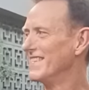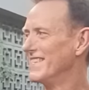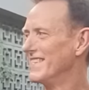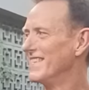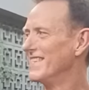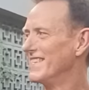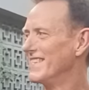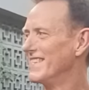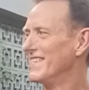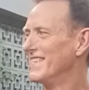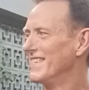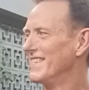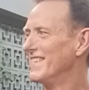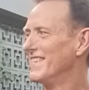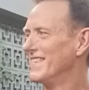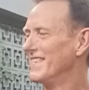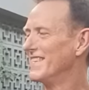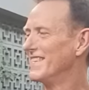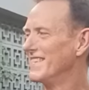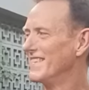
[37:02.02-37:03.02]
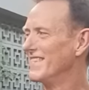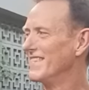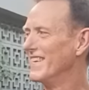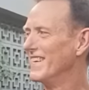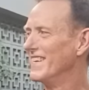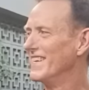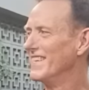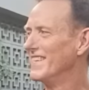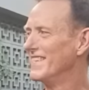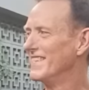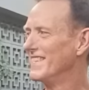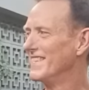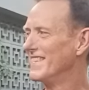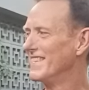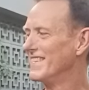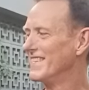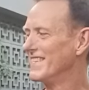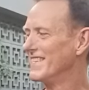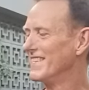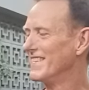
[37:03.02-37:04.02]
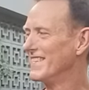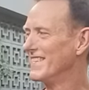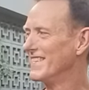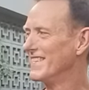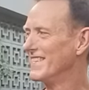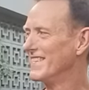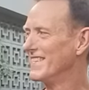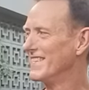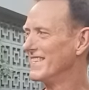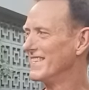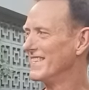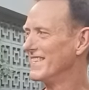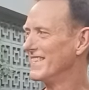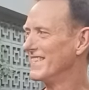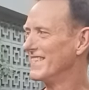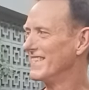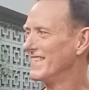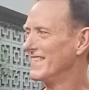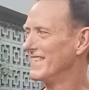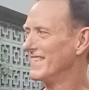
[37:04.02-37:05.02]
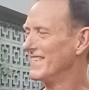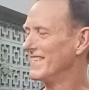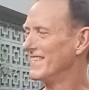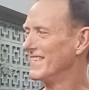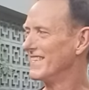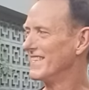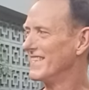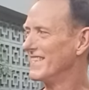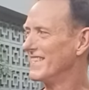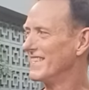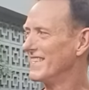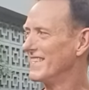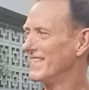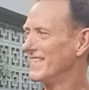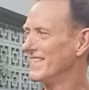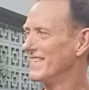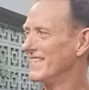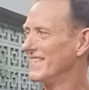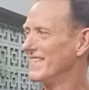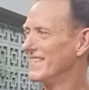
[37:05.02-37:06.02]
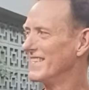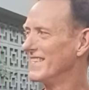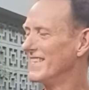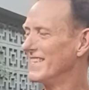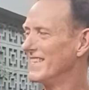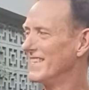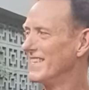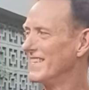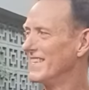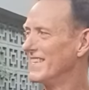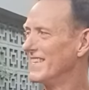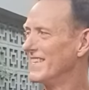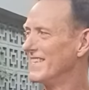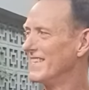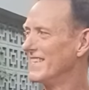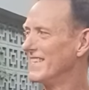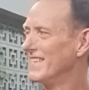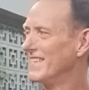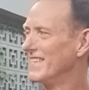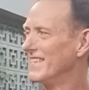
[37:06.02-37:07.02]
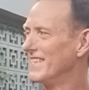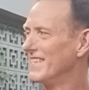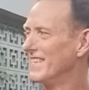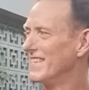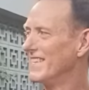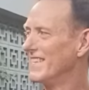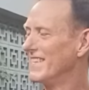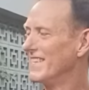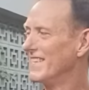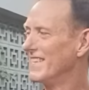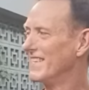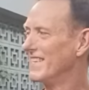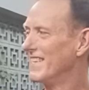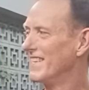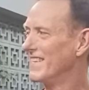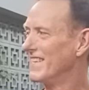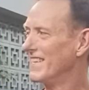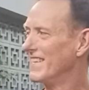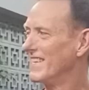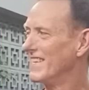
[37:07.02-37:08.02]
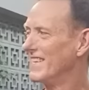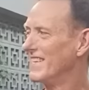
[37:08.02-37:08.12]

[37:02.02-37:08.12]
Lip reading: The person shown says nothing.